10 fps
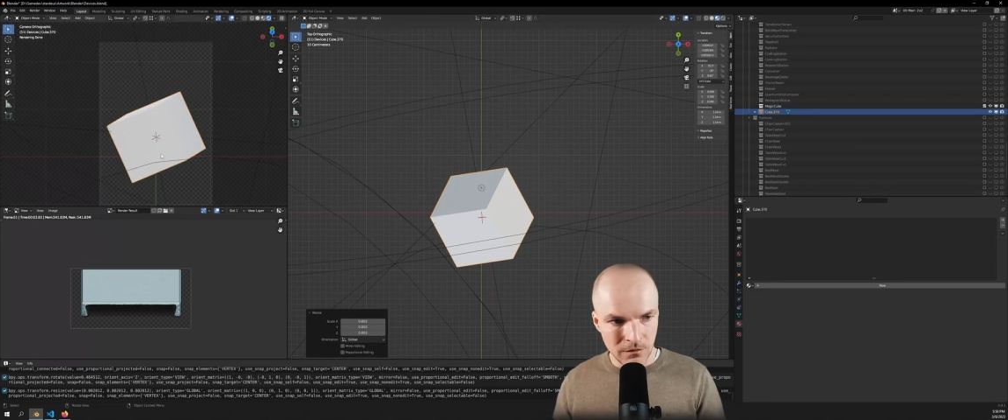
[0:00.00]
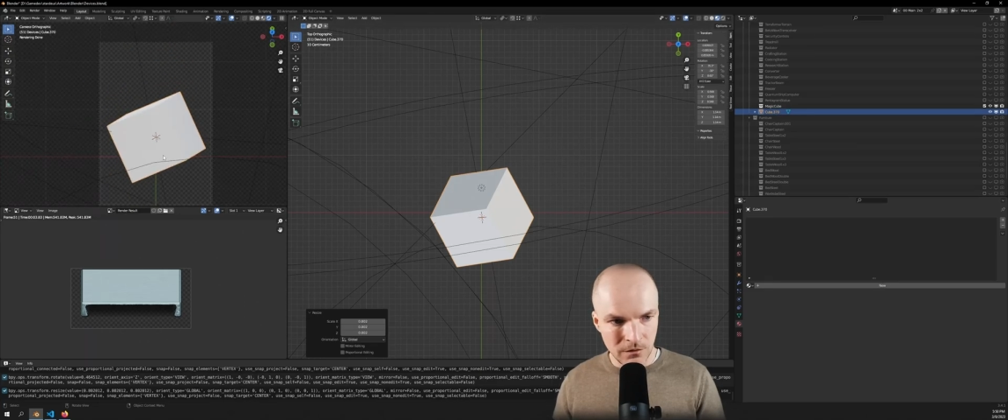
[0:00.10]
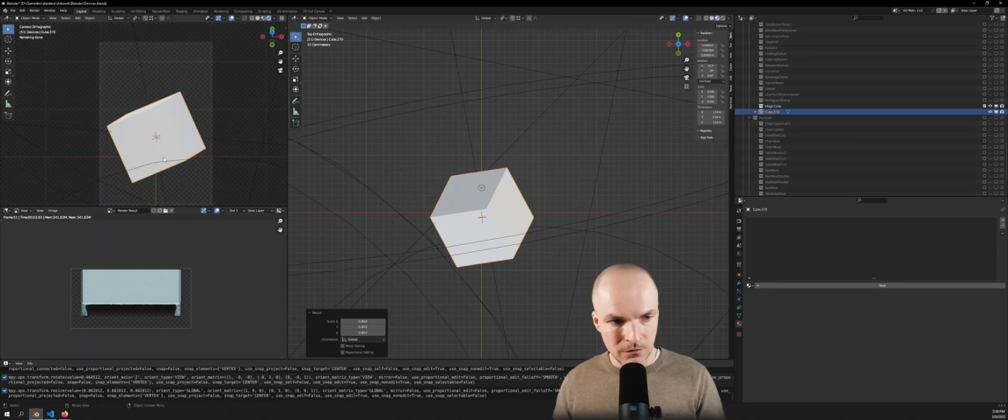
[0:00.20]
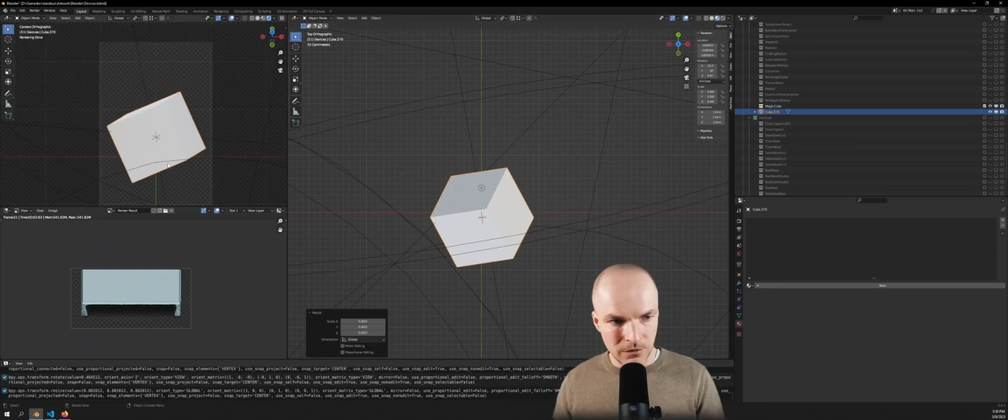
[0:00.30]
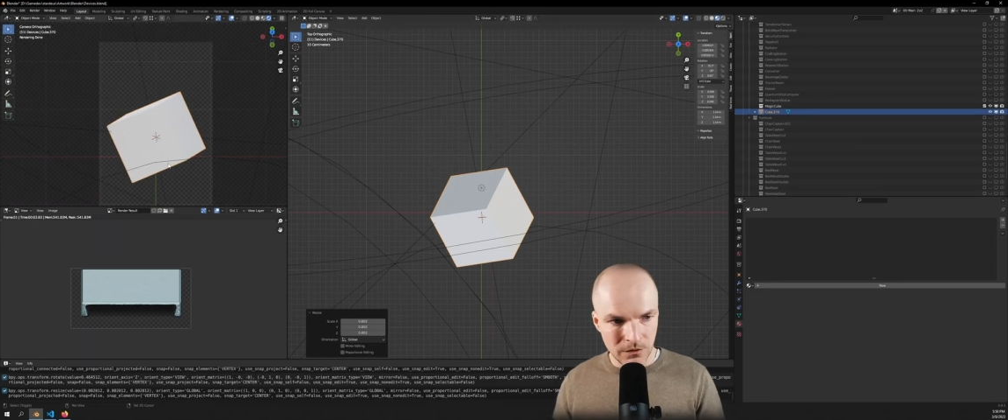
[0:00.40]

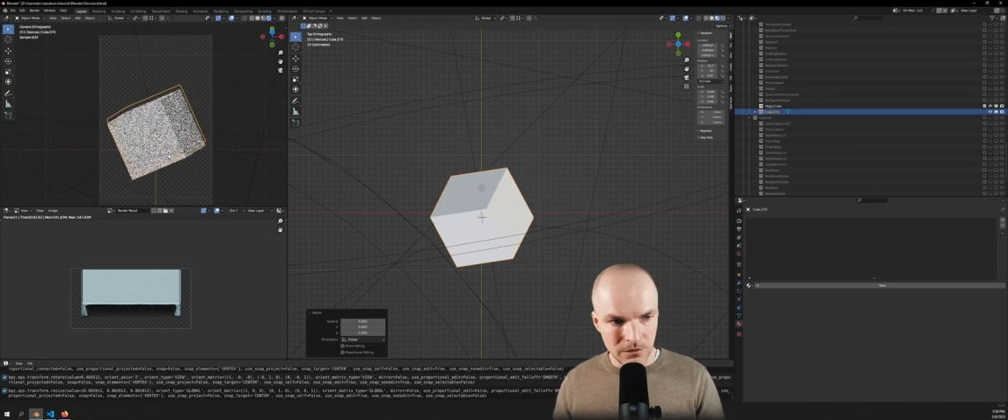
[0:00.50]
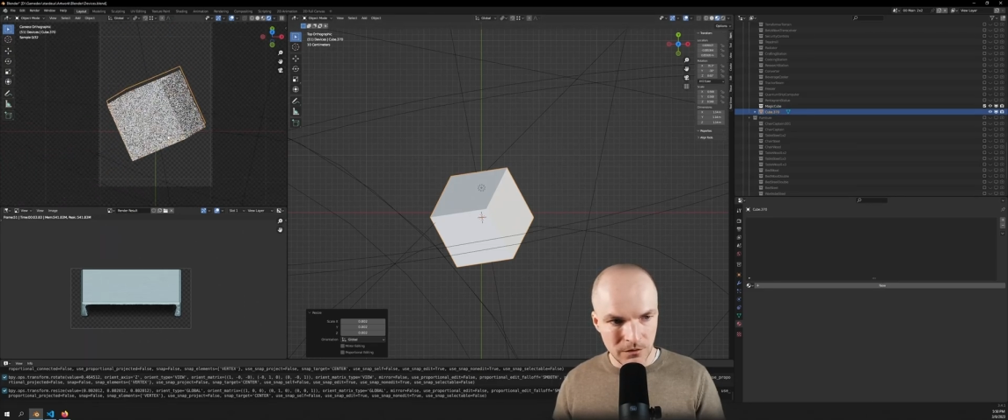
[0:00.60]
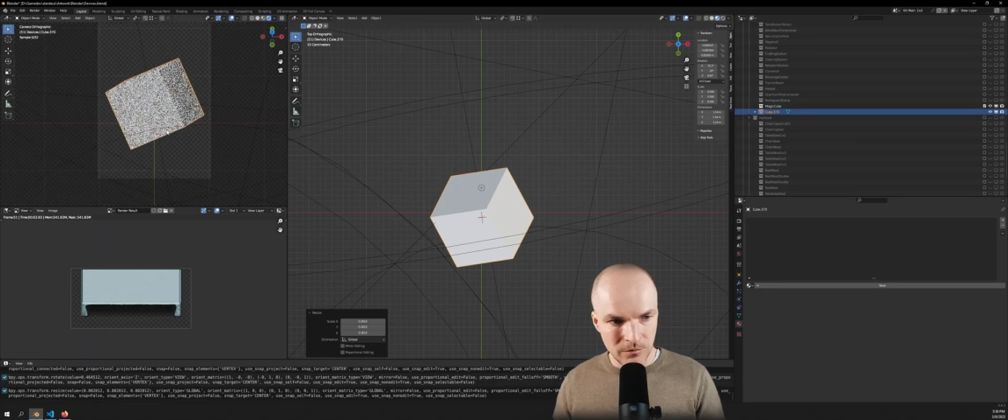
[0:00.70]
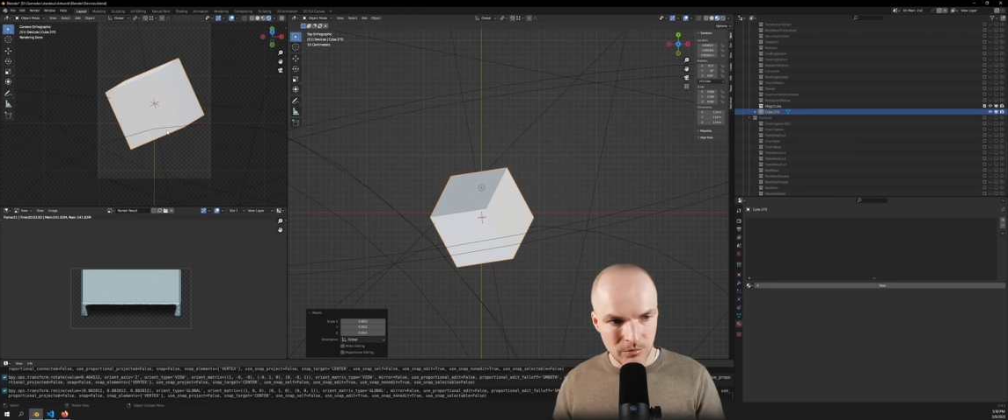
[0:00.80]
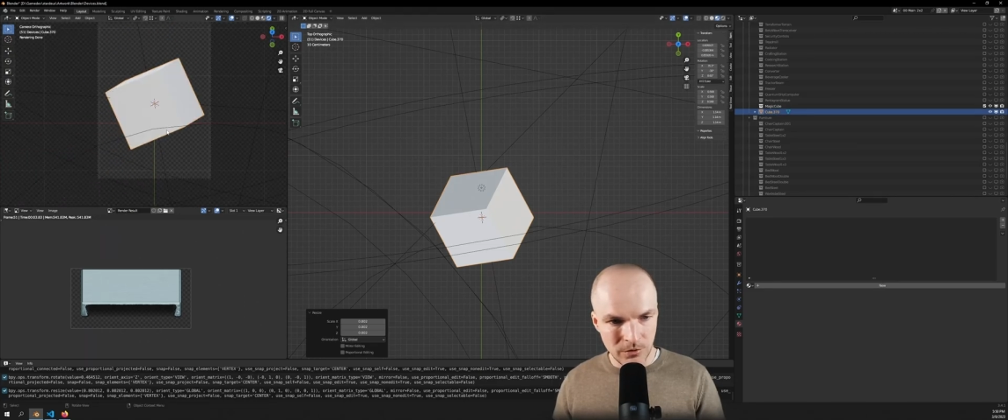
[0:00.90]
Here we can
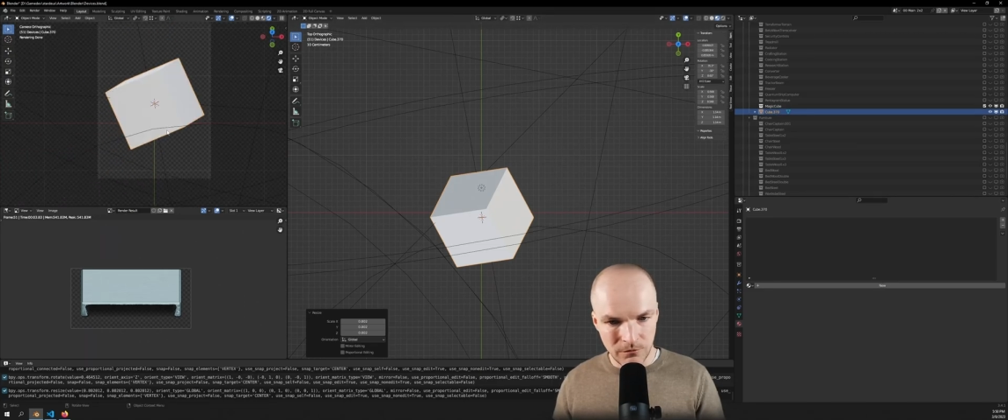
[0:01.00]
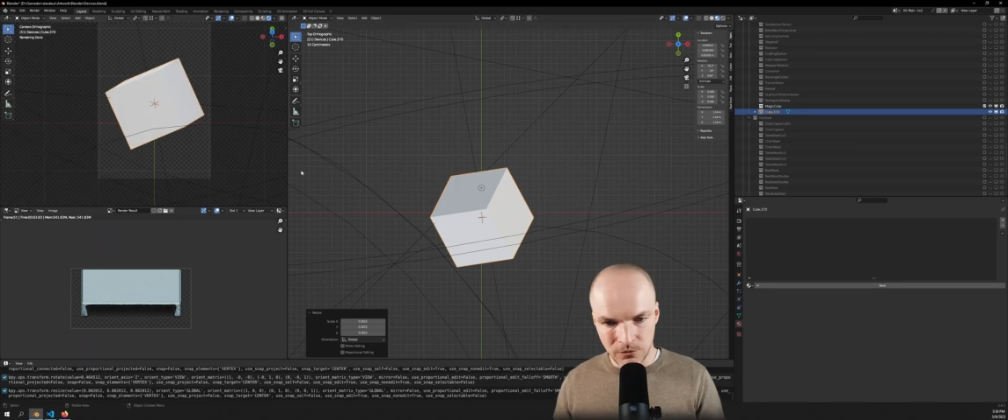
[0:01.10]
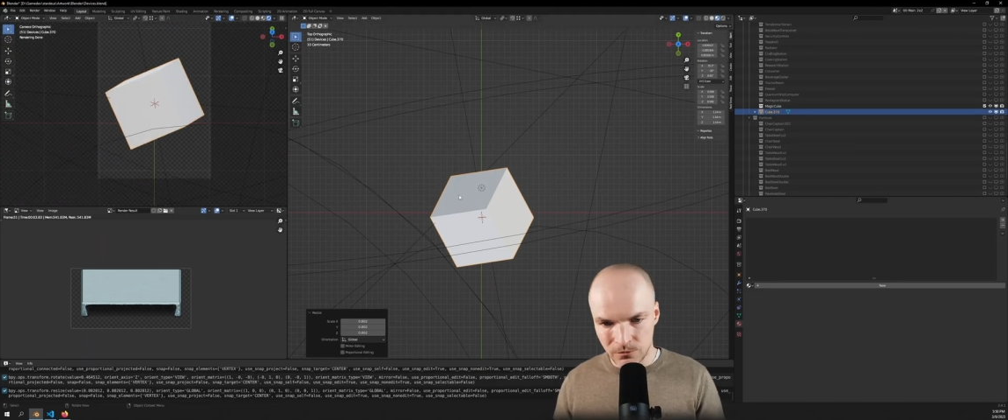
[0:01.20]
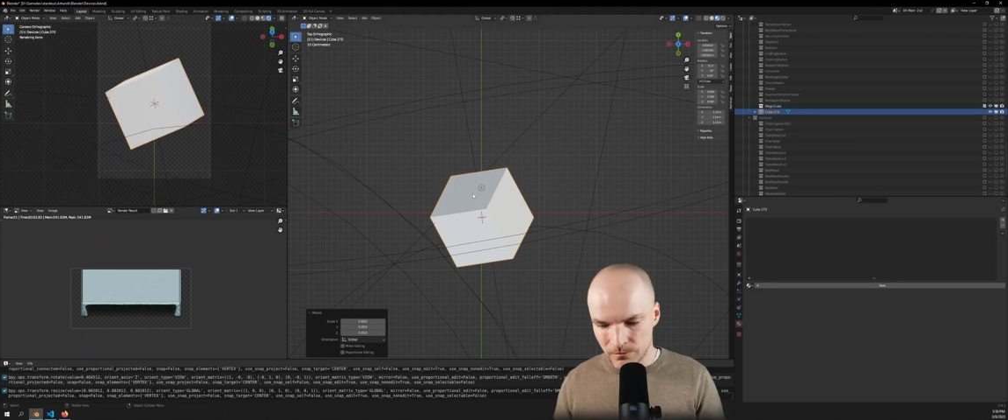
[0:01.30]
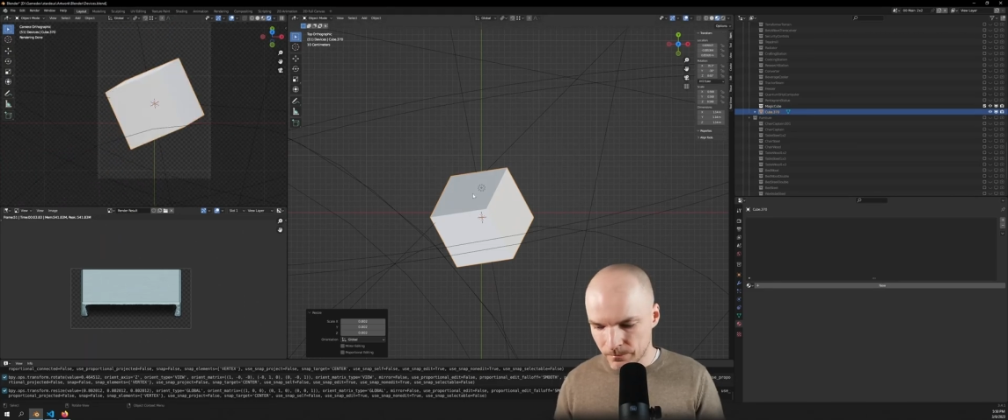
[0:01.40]
see a preview.